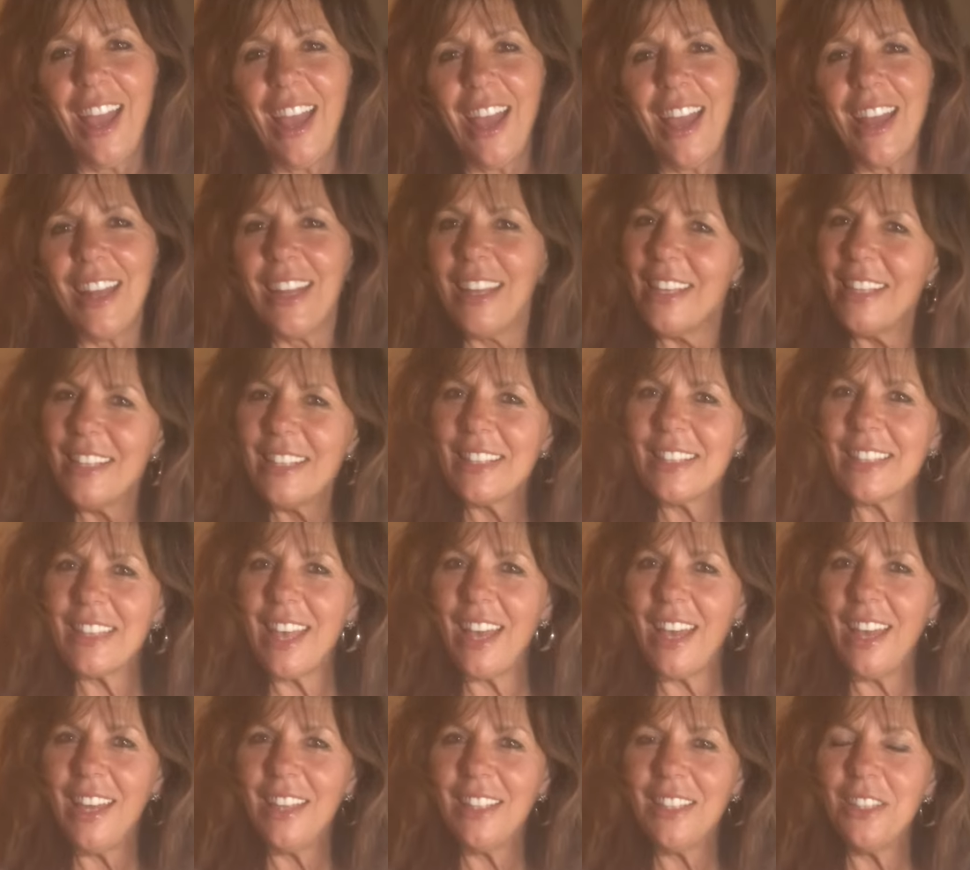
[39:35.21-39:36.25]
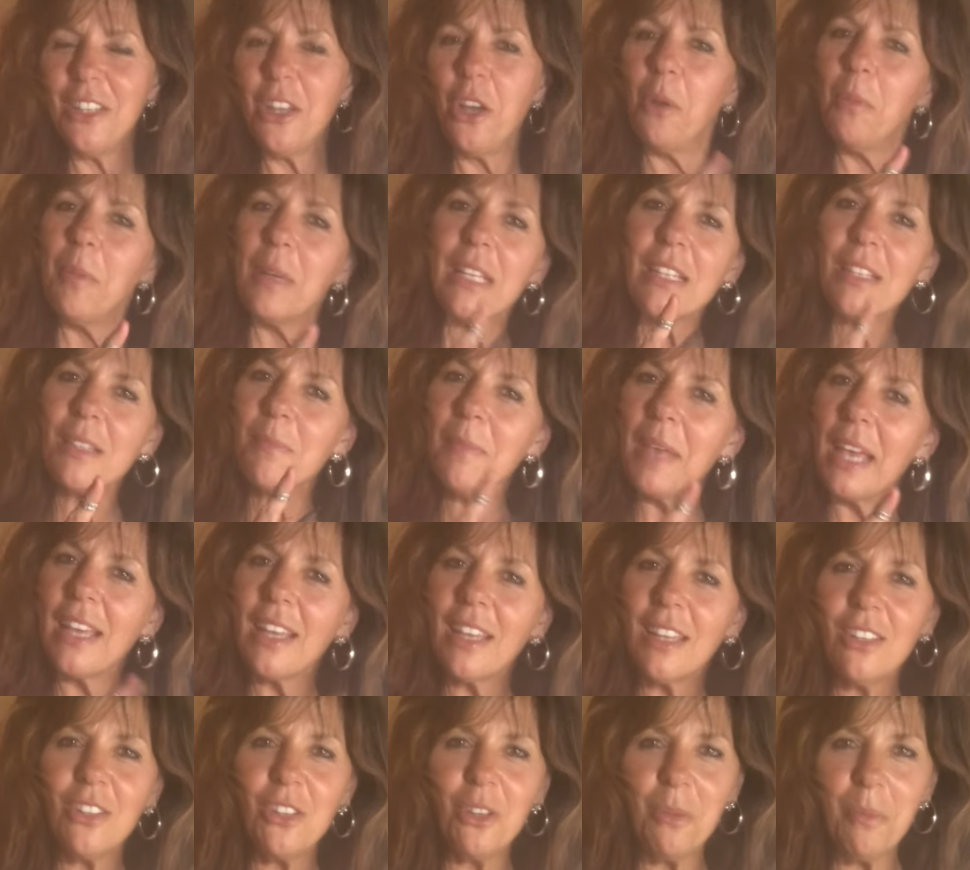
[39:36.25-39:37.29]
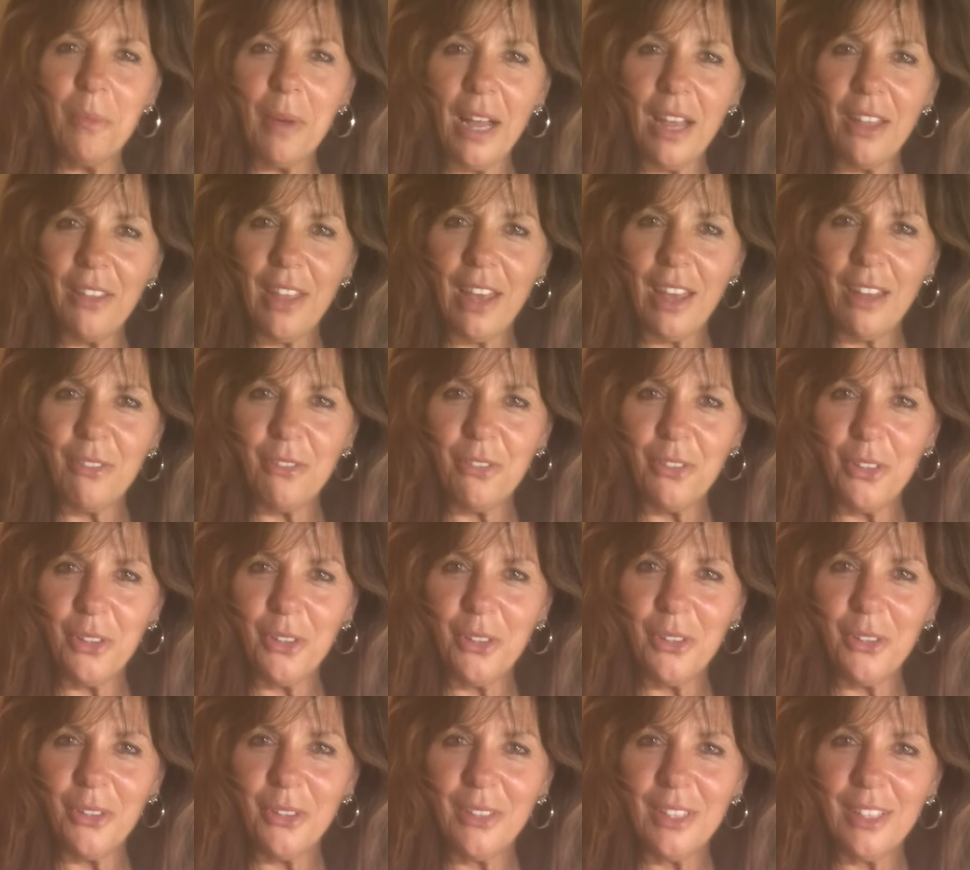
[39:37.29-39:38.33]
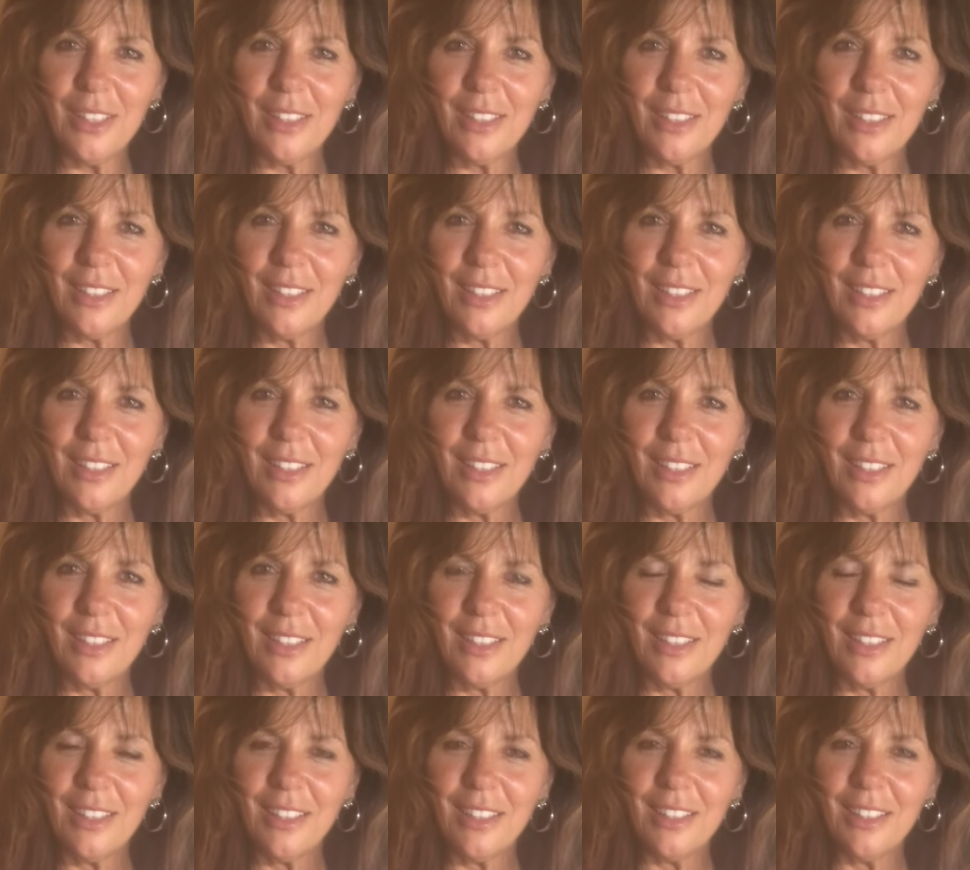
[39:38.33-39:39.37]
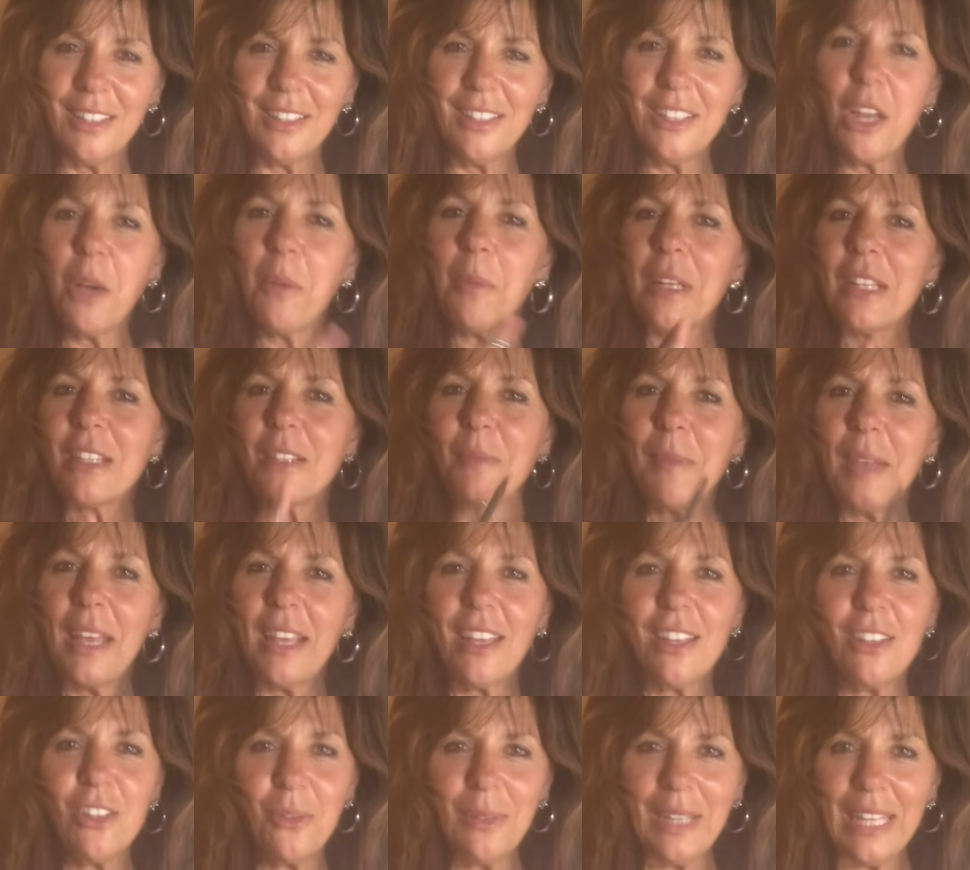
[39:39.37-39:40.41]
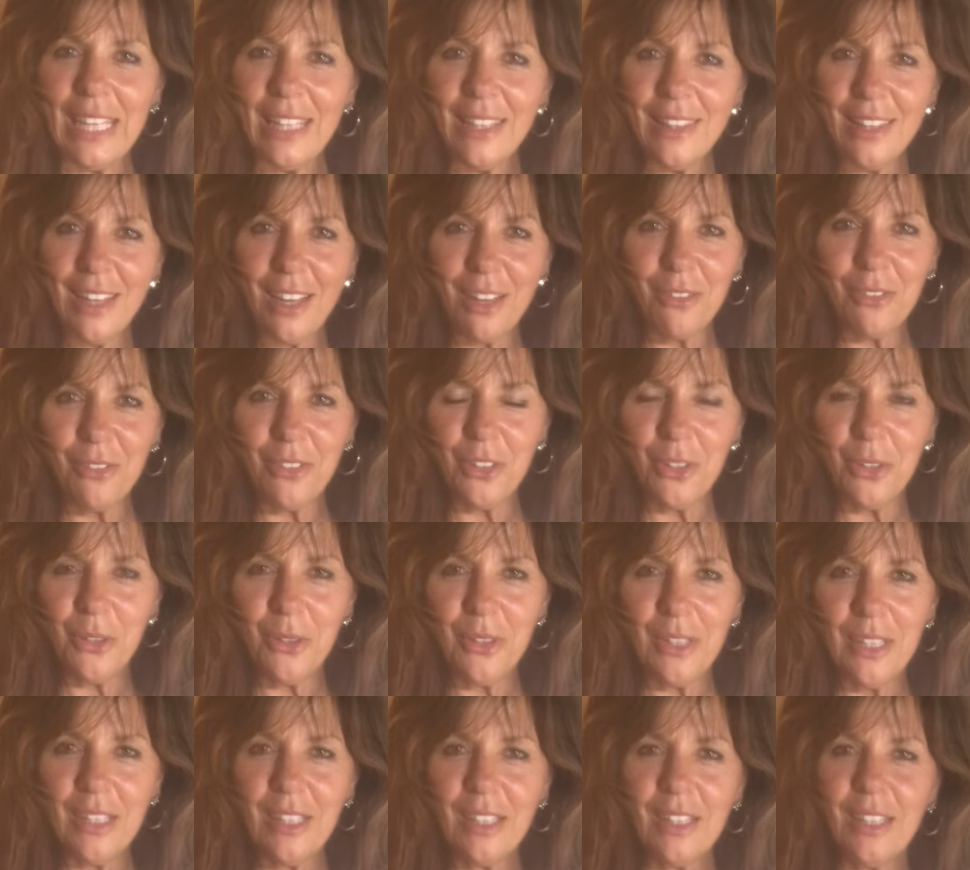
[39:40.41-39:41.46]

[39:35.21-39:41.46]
And he said, Nobody's making you buy that food. Nobody's making you eat that food.